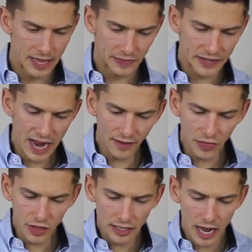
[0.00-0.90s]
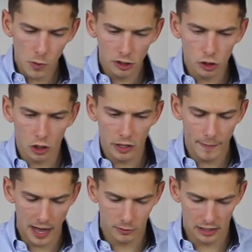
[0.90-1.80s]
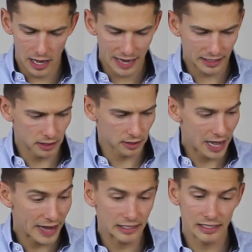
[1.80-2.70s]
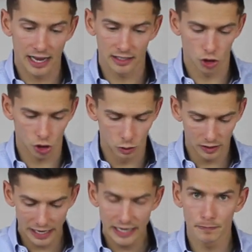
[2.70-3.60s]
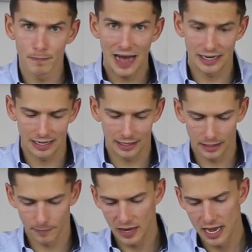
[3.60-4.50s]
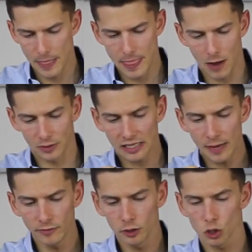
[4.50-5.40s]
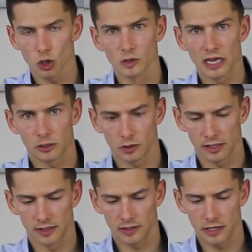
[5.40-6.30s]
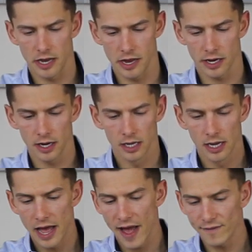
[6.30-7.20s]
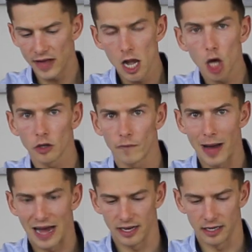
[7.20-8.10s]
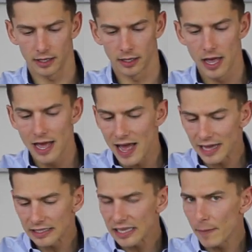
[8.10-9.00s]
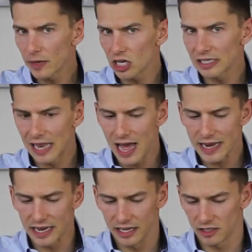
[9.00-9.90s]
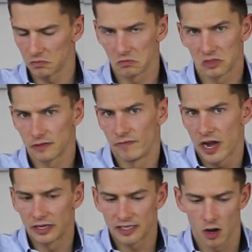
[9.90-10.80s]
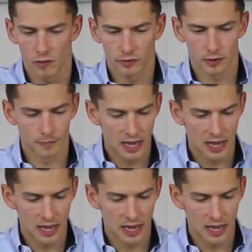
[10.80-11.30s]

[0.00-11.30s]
The other thing that I want to talk about ladies' Latin shoes is padding. Now, some of those shoes, as you can see here, have a lot of padding, and some girls like it. It's very soft.